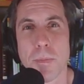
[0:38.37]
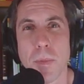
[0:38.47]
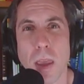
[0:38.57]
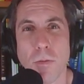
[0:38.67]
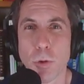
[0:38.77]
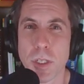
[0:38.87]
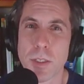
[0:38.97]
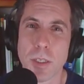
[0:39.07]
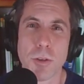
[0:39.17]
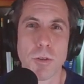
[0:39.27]
A
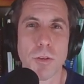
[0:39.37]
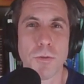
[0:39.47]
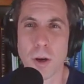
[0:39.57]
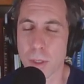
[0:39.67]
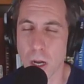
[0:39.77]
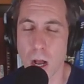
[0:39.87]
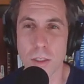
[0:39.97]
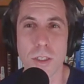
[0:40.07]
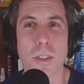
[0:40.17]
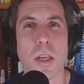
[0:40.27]
46-year-old
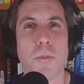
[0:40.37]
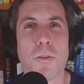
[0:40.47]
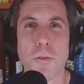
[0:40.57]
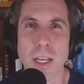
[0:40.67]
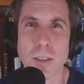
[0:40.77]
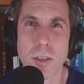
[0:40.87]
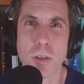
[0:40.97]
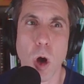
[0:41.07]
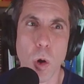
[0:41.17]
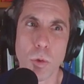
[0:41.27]
pharmacologist named Frances
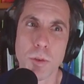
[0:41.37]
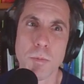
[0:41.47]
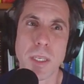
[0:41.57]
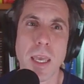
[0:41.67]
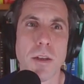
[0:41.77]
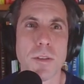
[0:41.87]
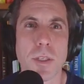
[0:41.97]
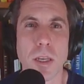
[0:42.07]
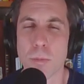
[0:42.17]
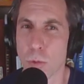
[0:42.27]
Oldham Kelsey
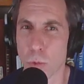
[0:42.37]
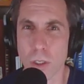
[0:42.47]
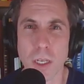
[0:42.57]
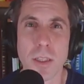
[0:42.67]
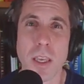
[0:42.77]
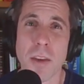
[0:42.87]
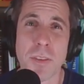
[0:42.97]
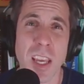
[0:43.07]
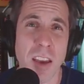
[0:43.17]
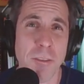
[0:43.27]
had been working at the
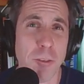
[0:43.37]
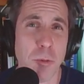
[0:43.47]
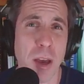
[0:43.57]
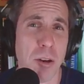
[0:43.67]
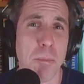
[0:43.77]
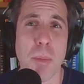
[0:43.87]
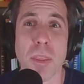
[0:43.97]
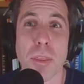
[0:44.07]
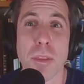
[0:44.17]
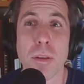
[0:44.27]
FDA for about a month.